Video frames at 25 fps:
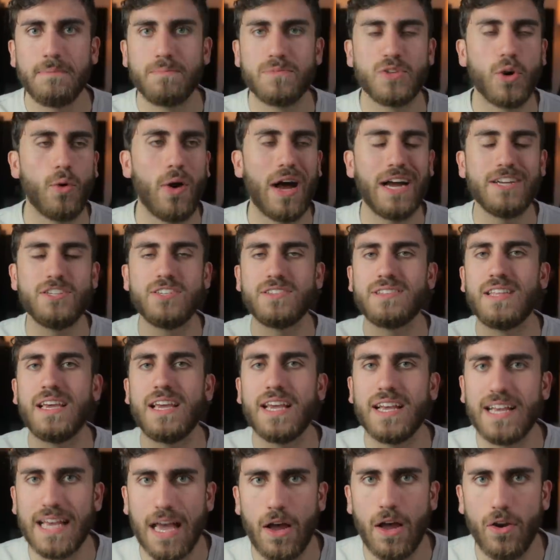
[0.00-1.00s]
So I just
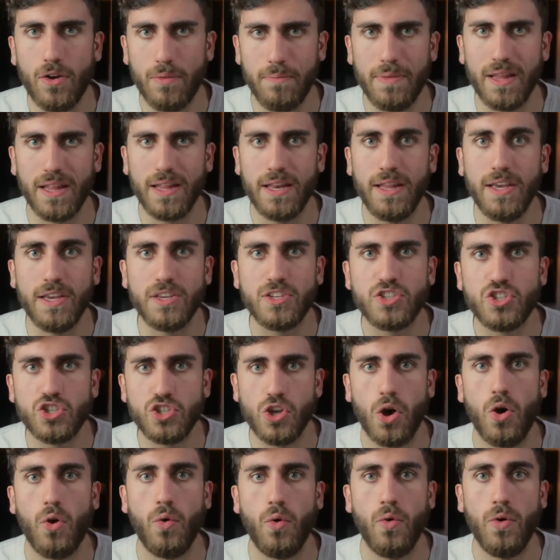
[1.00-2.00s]
think accountability is
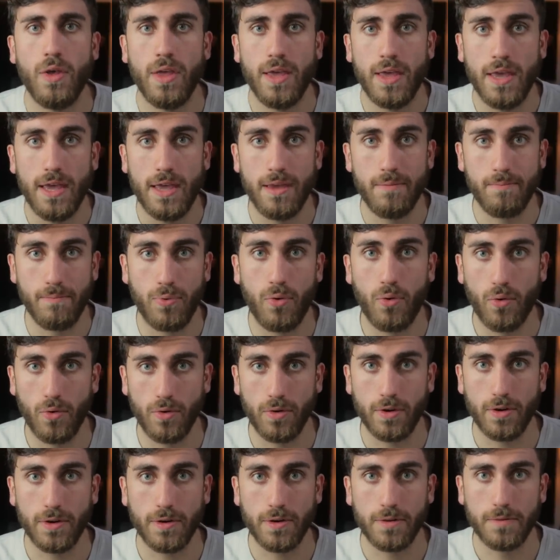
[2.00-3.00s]
so
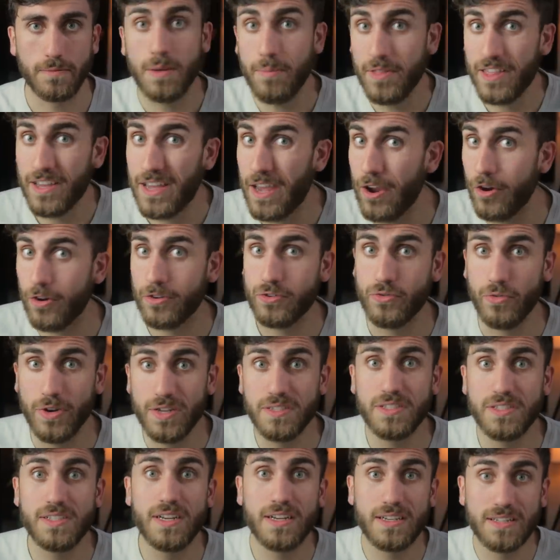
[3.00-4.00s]
important. Some of the
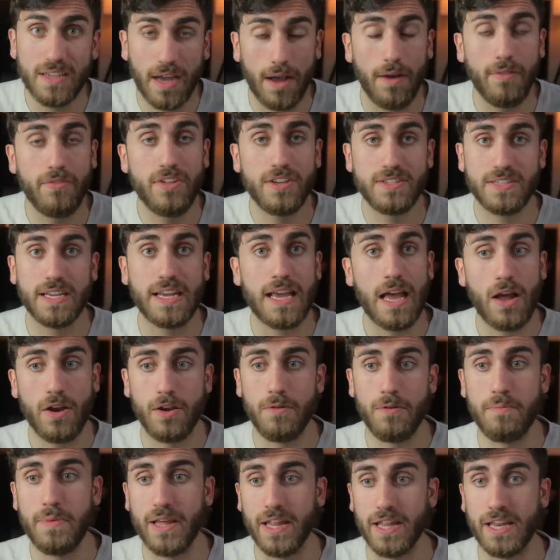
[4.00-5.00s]
characteristics of this
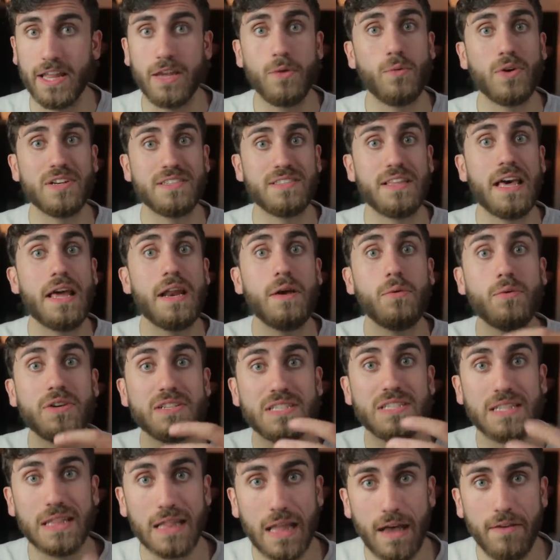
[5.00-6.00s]
accountability was that it
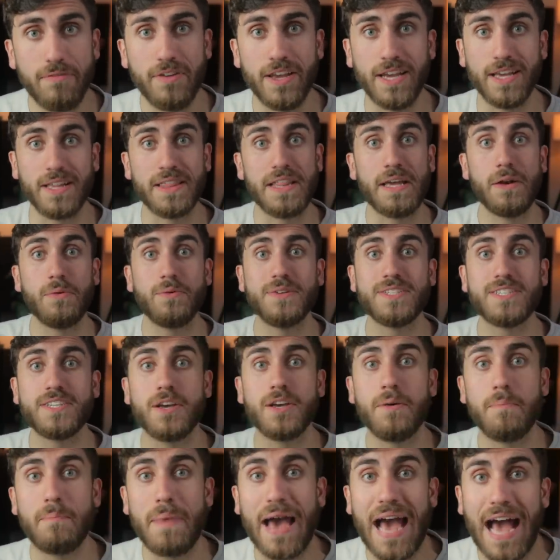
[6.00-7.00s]
was loving, that it was
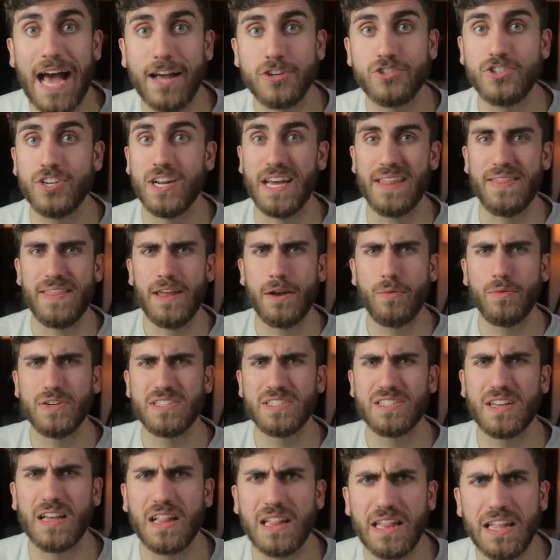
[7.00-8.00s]
compassionate, that it
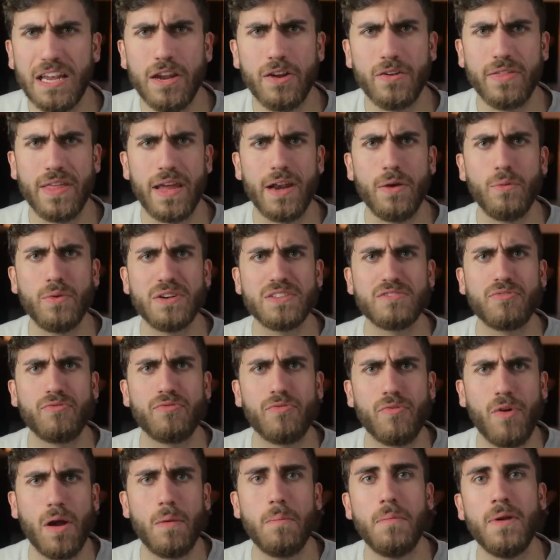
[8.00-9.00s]
was clear, that it was
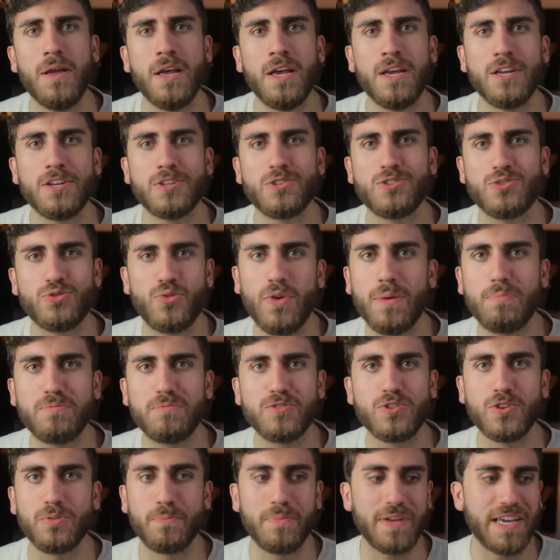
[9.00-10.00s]
from
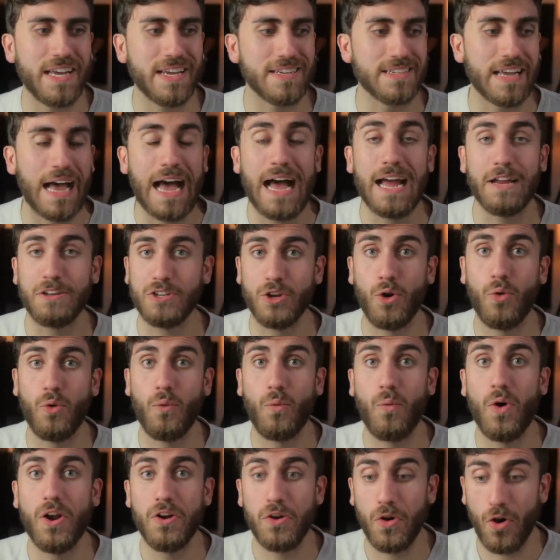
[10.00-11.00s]
scripture, because I
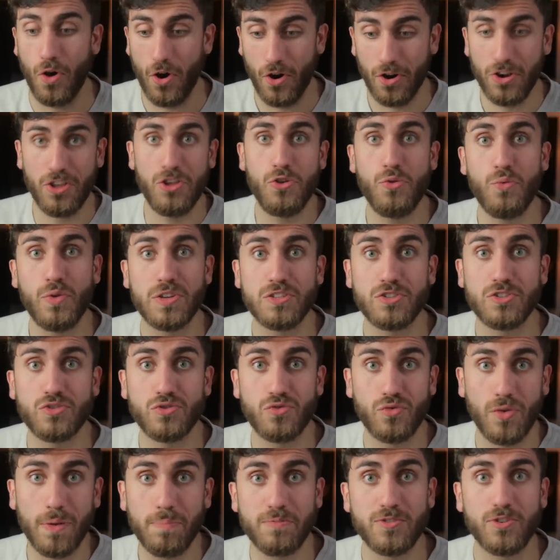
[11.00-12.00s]
don't want to argue with
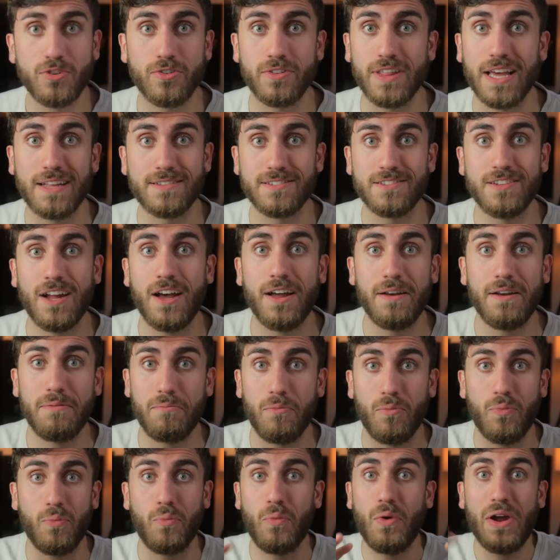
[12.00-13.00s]
scripture. That's not
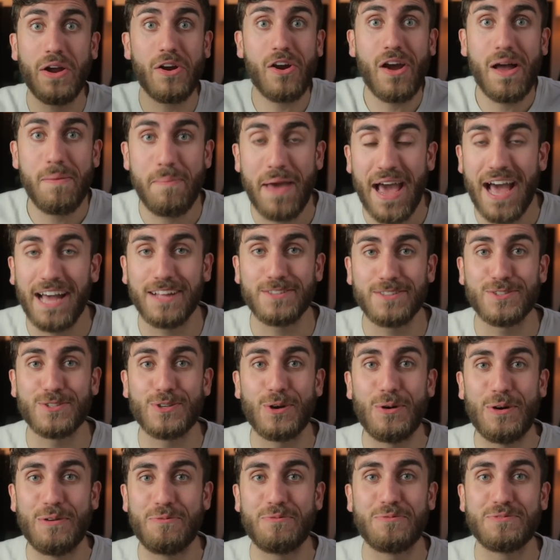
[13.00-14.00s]
where I'm at.
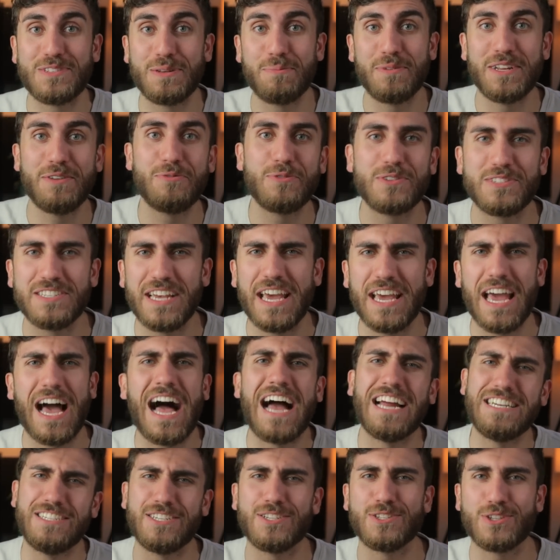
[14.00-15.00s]
So if somebody would say,
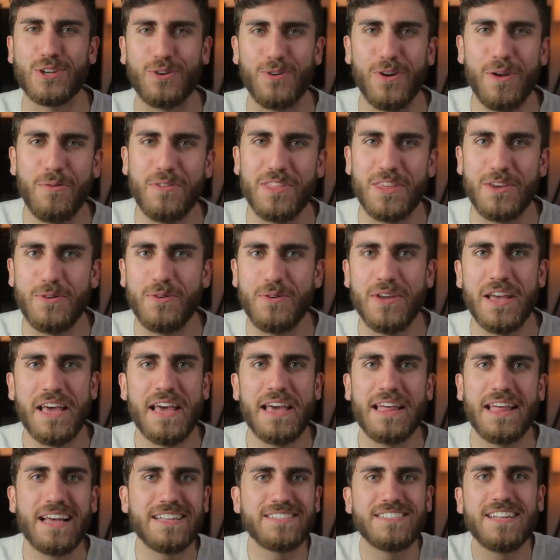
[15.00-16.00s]
I disagree with you,
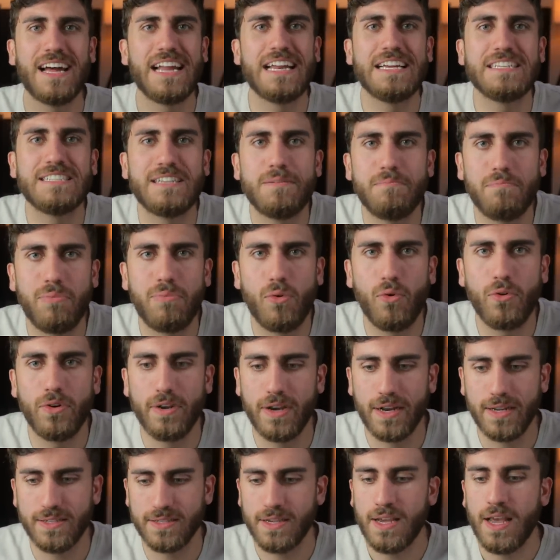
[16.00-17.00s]
that's not as
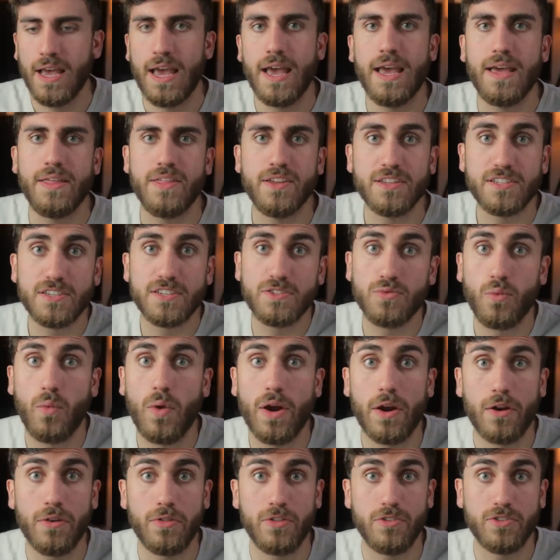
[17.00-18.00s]
important as, hey, this is
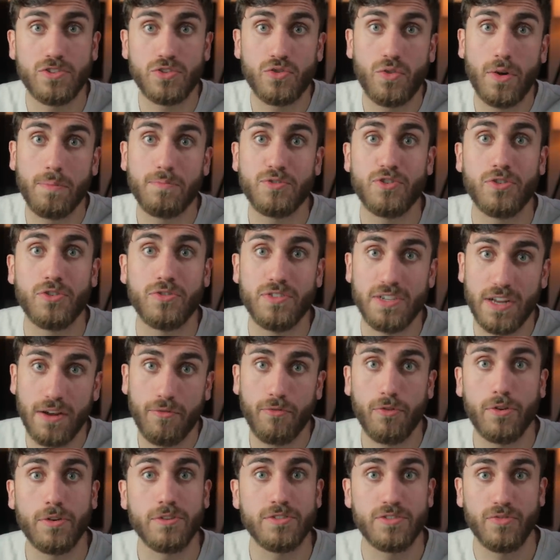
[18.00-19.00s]
where the scripture
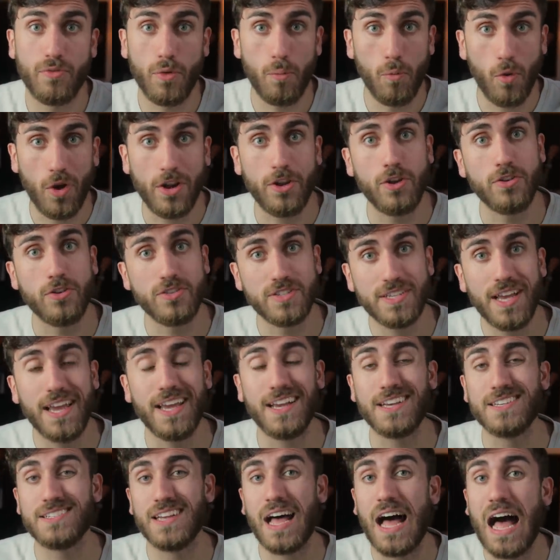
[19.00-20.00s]
differs from what you're
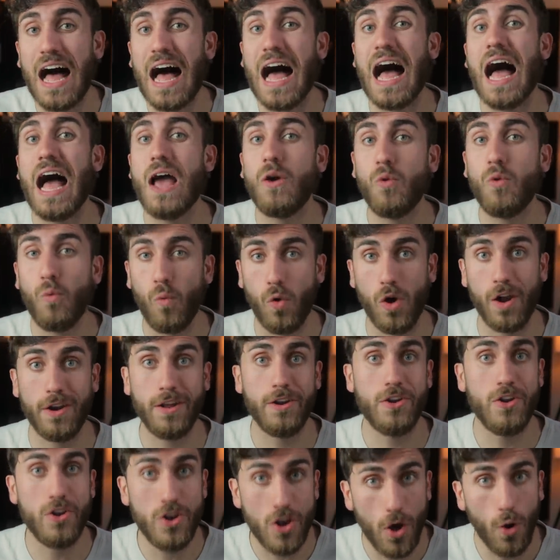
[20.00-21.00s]
saying, because I want
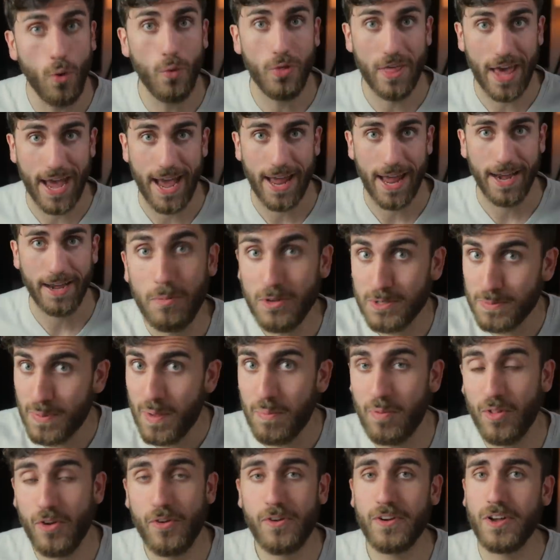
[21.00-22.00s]
to know that. Most
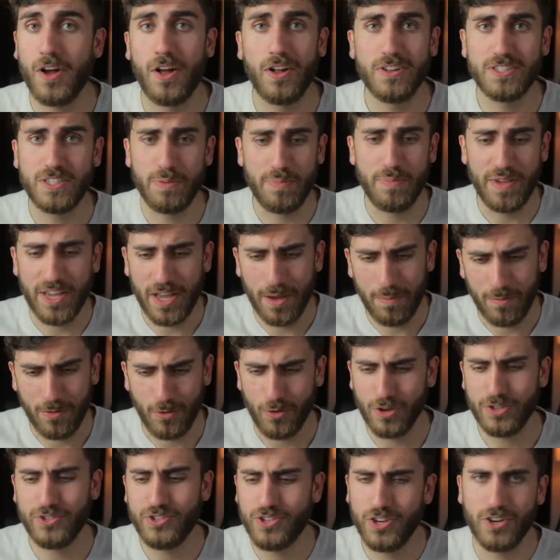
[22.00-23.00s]
people aren't called to become
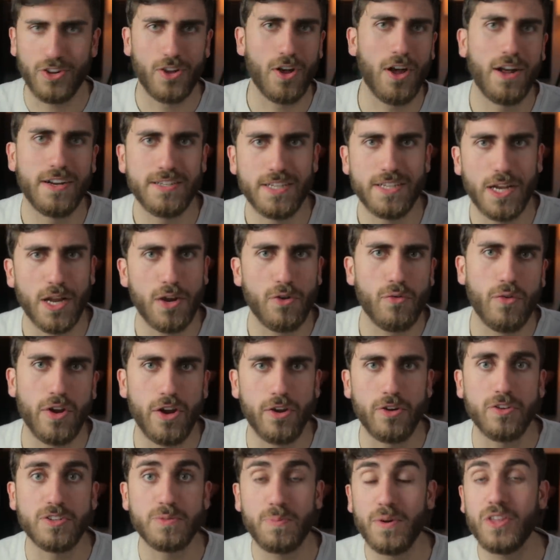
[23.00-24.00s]
Christian content
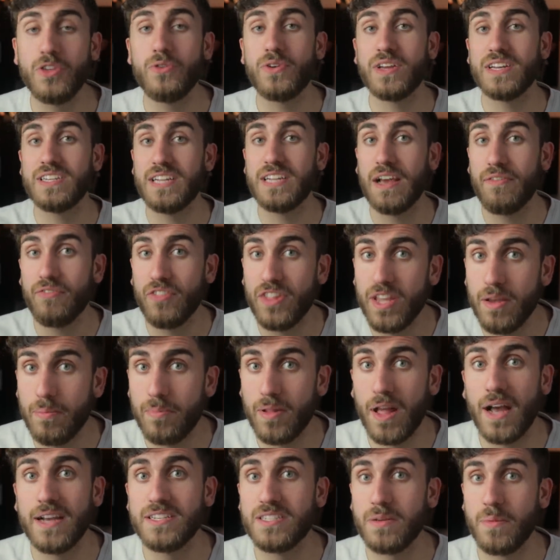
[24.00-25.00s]
creators, but you can definitely
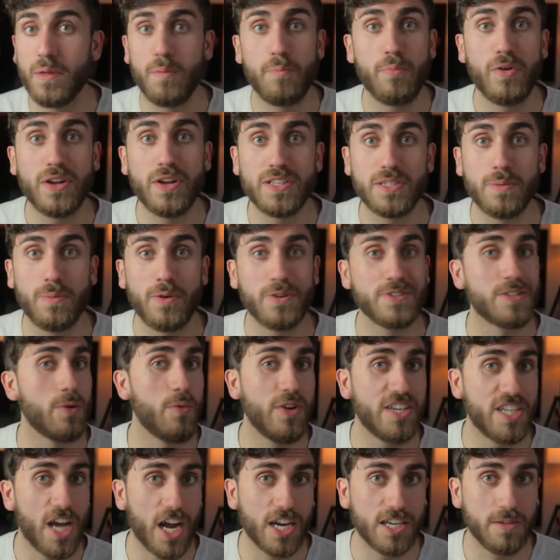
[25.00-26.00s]
apply some of the principles that
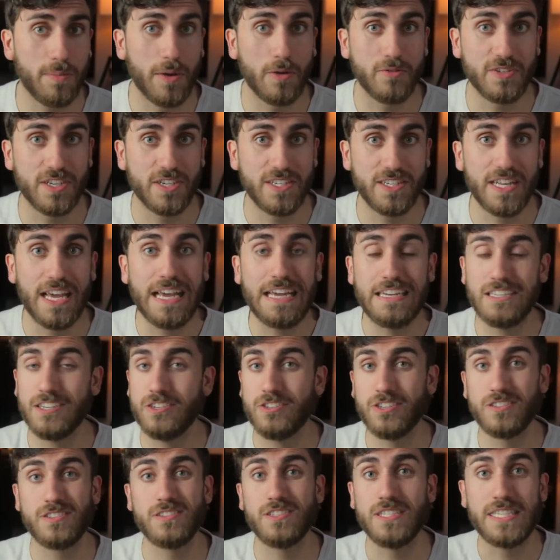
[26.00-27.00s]
we talked about today
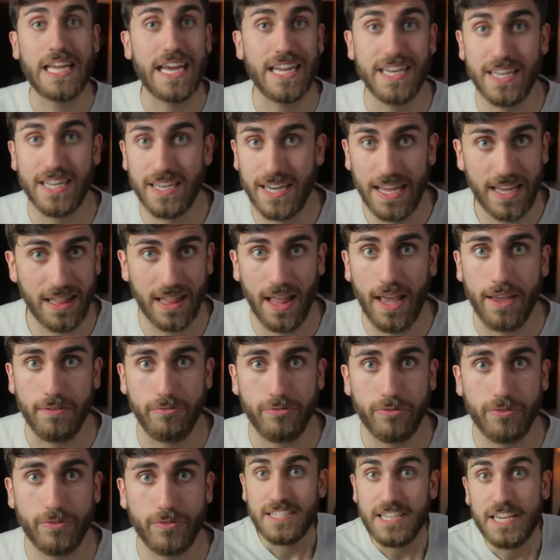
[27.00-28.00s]
to just day-to-day
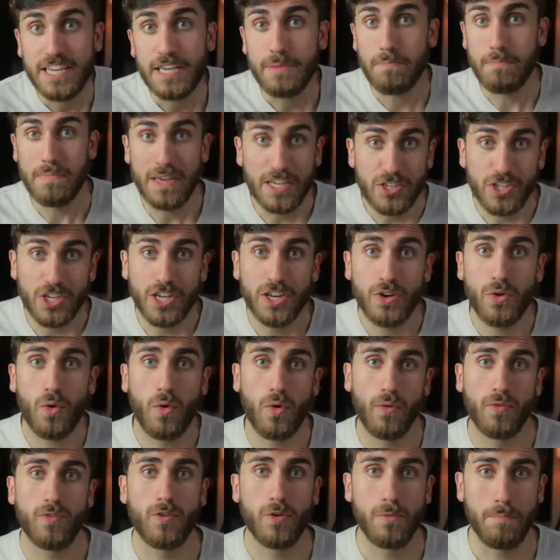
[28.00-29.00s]
life. Seek mission
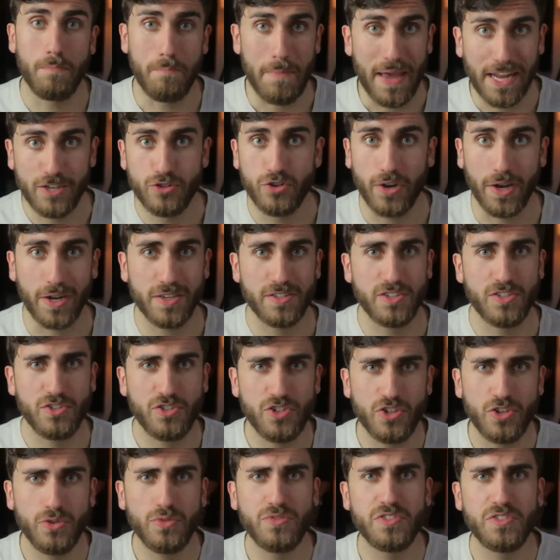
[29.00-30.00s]
over metrics.
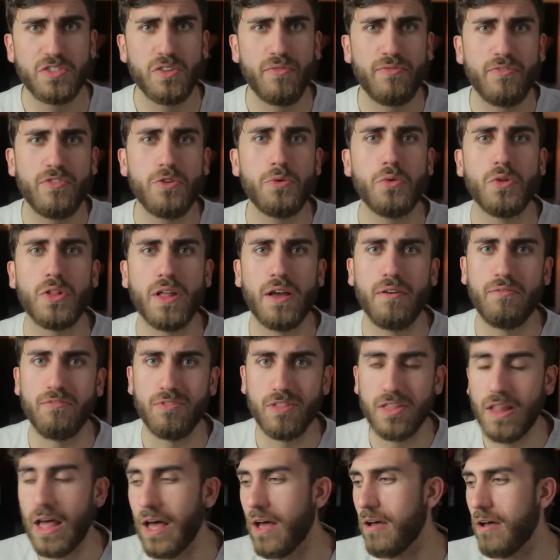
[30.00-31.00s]
Choose the fuel of
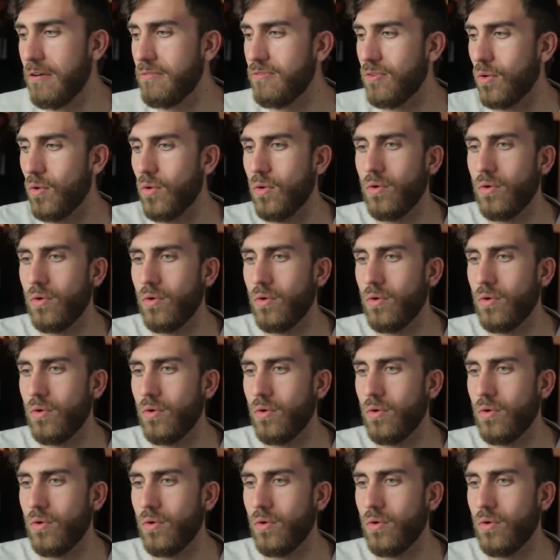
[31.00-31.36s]
love